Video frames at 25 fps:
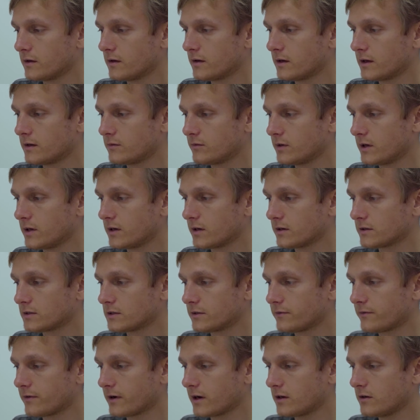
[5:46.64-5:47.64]
And we
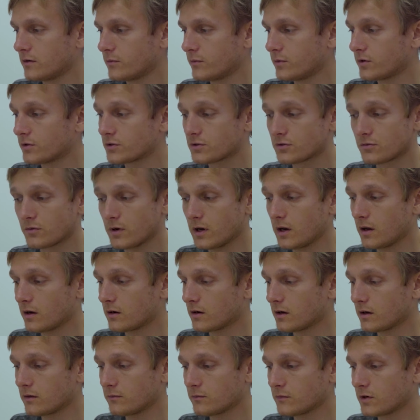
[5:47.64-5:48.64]
identify number 3, and
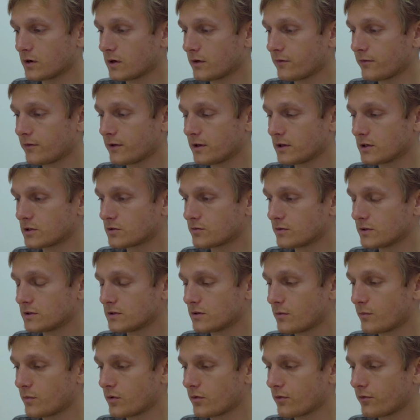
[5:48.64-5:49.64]
I'm gonna finish with
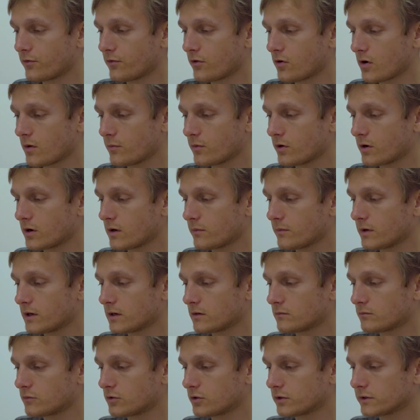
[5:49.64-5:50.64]
number 4. I'm gonna
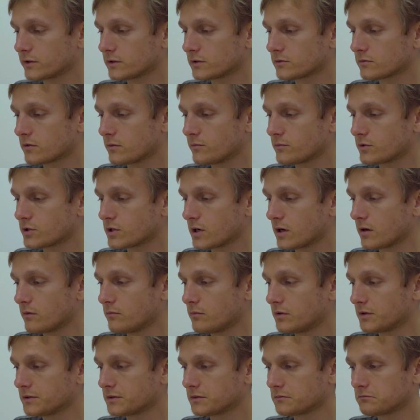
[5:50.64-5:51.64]
make more extreme shape,
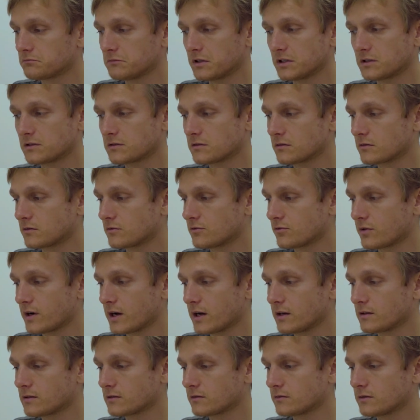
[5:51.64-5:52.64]
but it's a
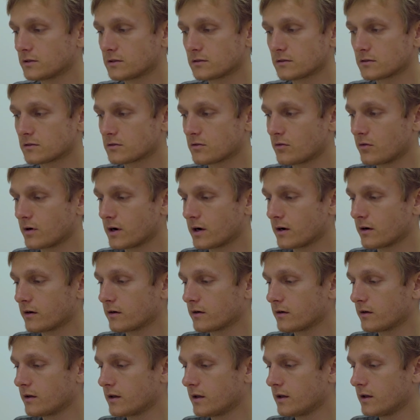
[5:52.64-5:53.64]
gray, so it's a square.
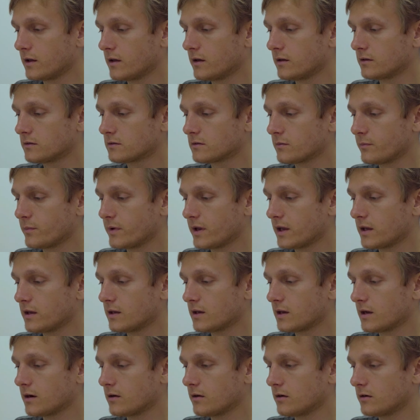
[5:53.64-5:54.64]
It's a big
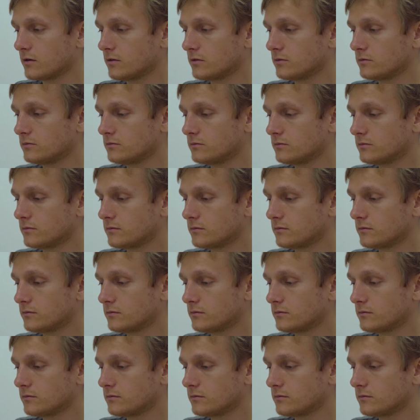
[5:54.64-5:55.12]
yellow.